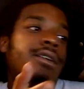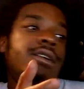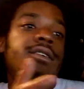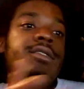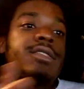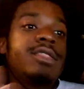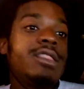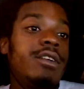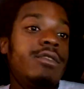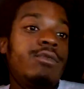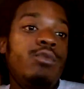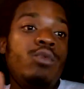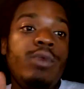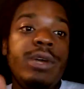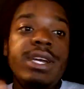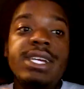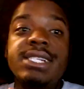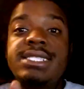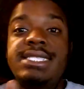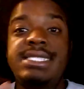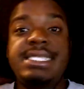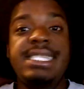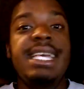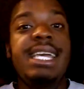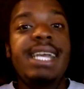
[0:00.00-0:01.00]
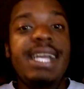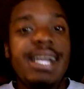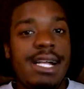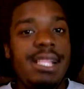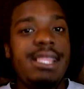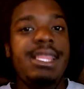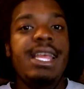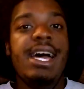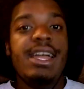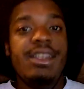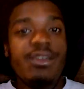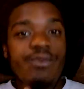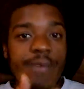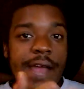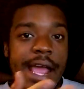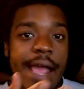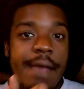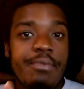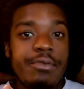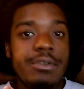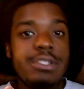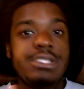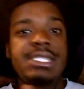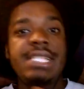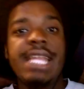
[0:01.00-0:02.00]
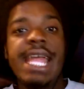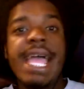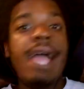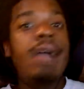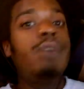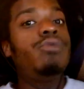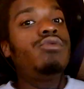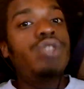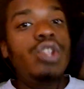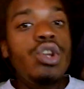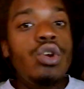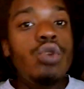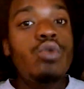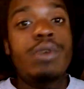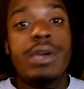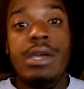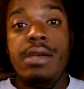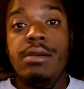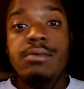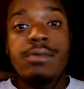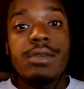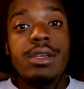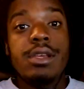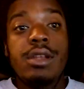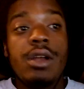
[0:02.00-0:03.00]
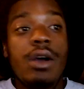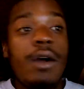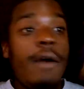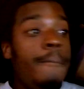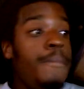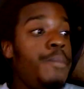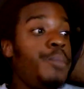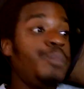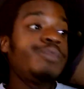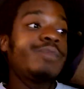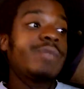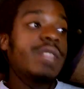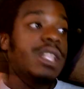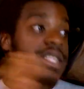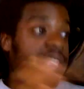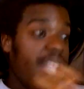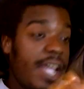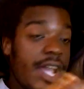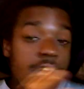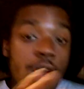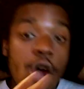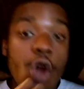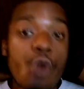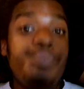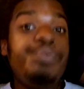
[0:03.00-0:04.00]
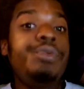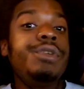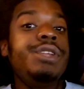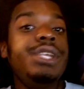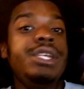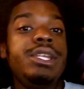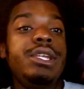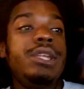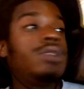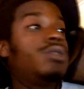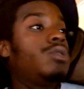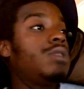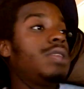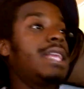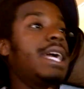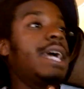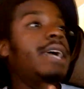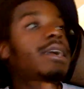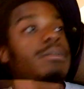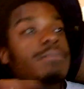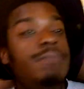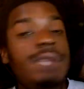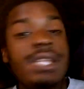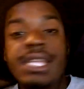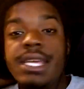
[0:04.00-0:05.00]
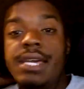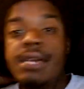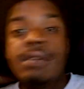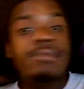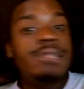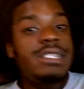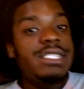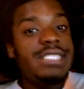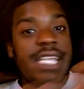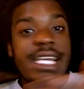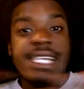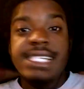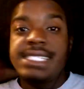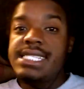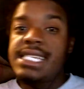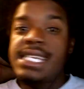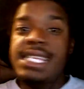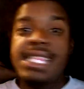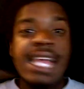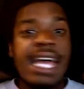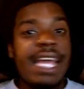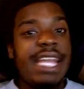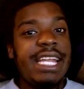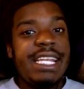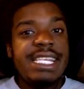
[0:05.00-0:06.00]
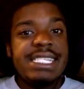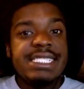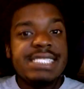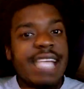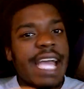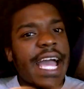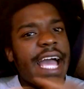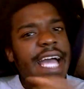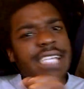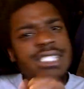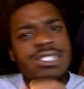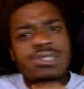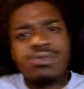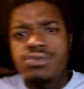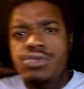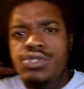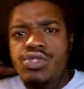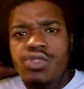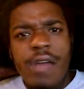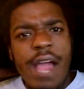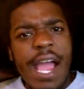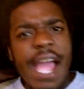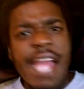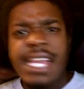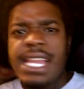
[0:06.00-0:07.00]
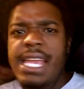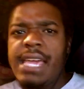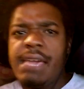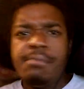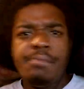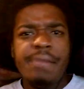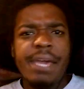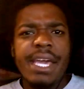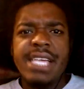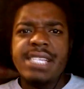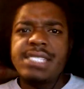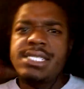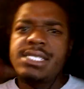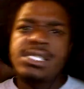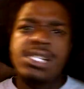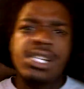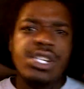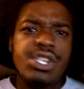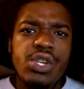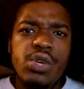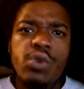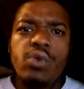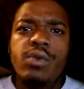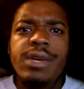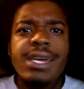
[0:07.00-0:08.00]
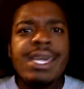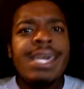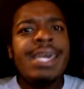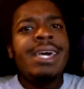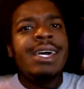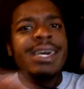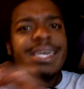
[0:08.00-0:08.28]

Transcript: the we're seeing a lot of rappers now do it. You know, they're opening the door like Eminem and Jay Z. A lot of these guys who trying their best to do it